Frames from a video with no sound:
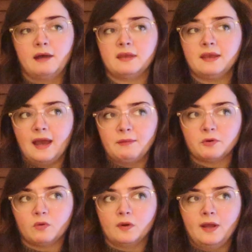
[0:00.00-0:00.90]
I think
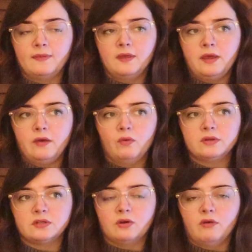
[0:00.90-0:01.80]
Capricorn had the Eagle
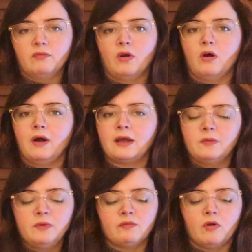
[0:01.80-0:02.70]
as their overall. I
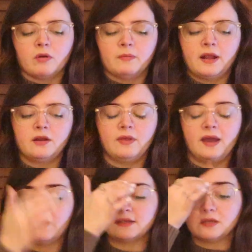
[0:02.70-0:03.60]
could be wrong, but I know
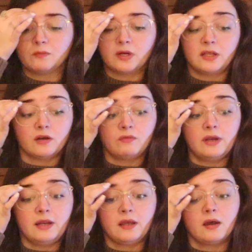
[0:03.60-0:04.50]
they had it somewhere in their
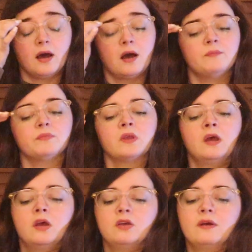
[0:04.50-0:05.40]
reading. Um,
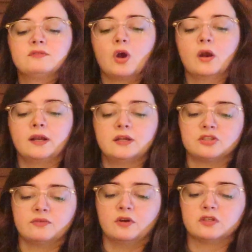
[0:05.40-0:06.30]
you have Target
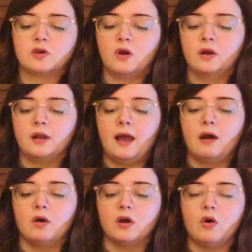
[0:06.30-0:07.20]
as your first card
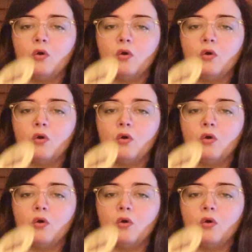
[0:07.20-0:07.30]
out. A